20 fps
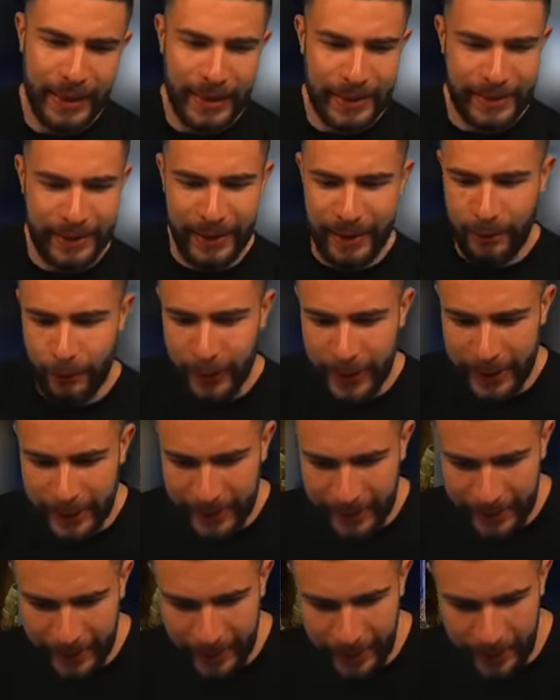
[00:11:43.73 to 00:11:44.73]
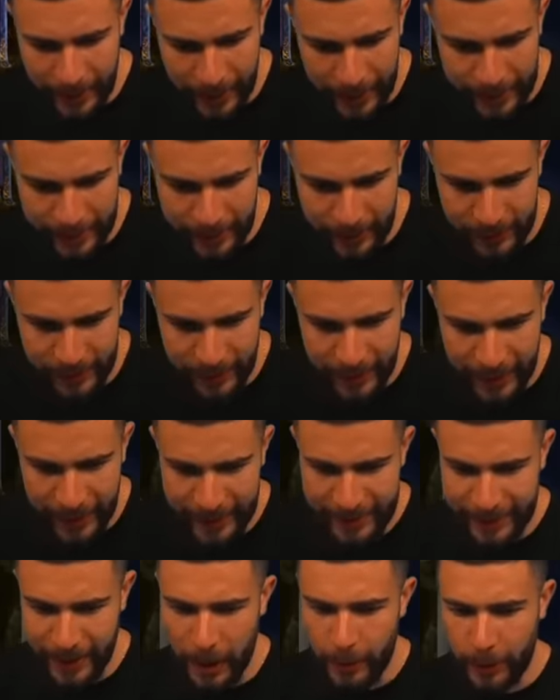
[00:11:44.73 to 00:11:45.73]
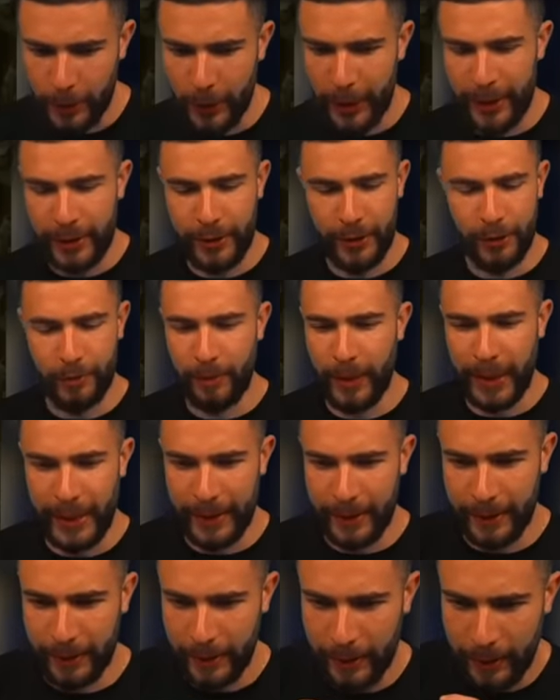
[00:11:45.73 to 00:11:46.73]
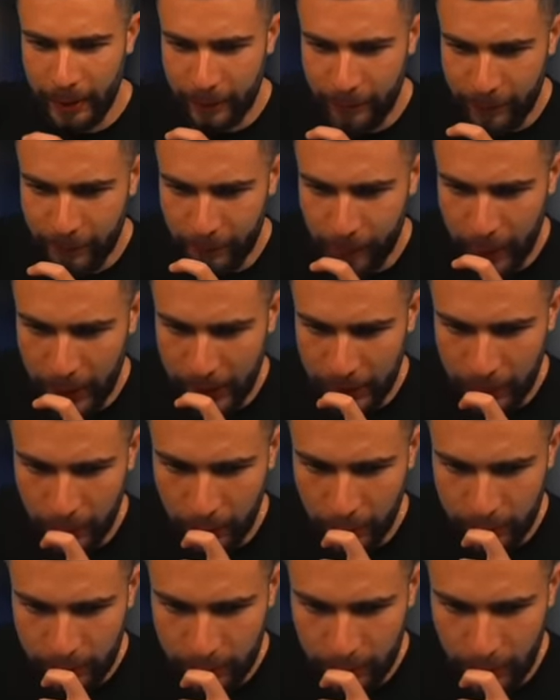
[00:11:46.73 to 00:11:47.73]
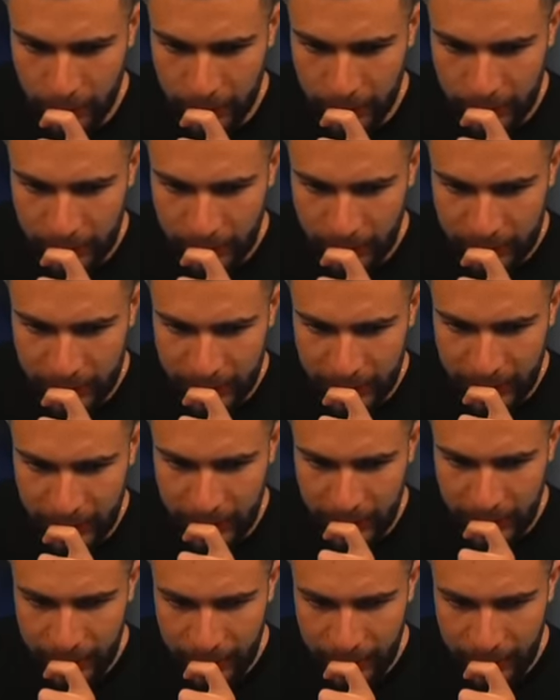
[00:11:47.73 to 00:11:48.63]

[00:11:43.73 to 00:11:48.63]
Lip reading: See, we need a key, guys, because the next upgrade could make it a $1 million spin. Give us a key.